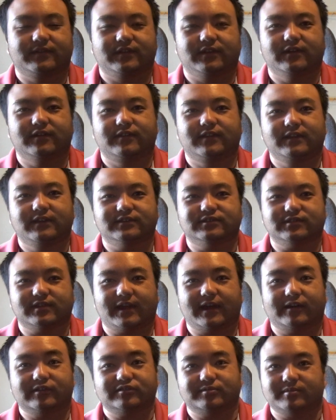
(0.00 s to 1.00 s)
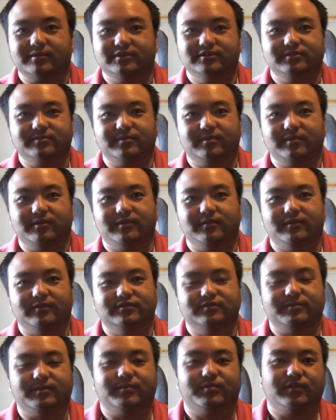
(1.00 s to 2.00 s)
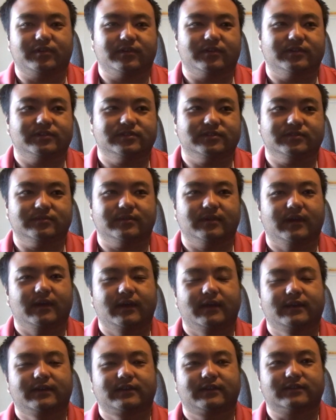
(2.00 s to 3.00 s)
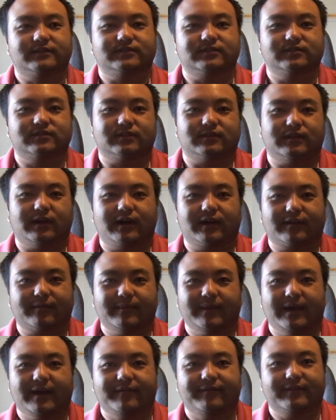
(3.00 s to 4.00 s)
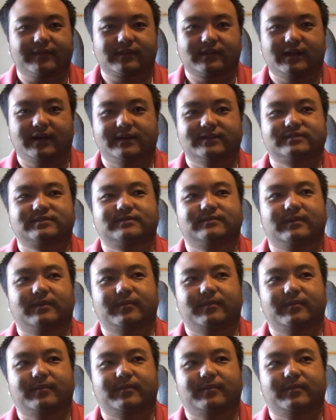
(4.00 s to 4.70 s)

The other thing is your algebra should be pretty good too, because there's a lot of math in the class.